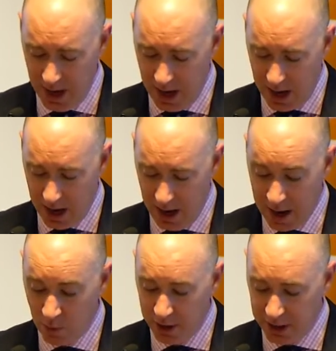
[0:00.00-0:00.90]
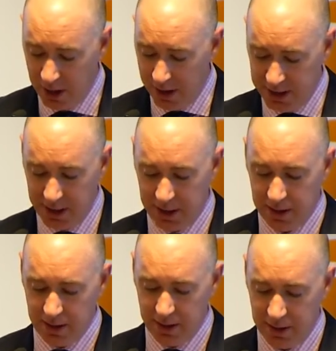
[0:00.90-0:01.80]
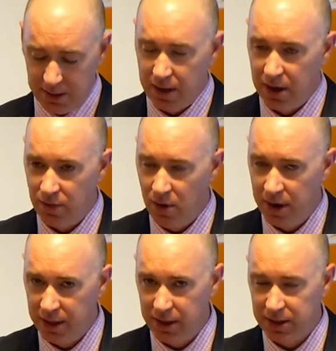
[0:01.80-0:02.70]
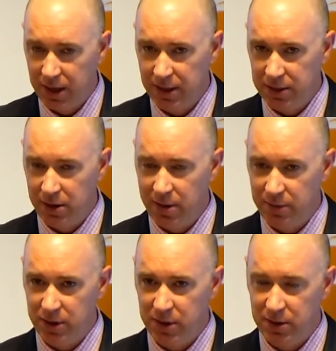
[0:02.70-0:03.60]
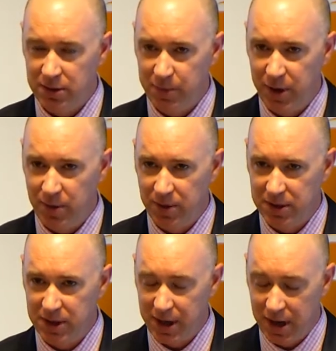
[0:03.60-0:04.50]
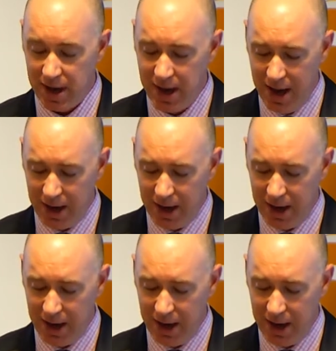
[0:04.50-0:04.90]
and we're delighted that Ryan can take the time to speak with us today.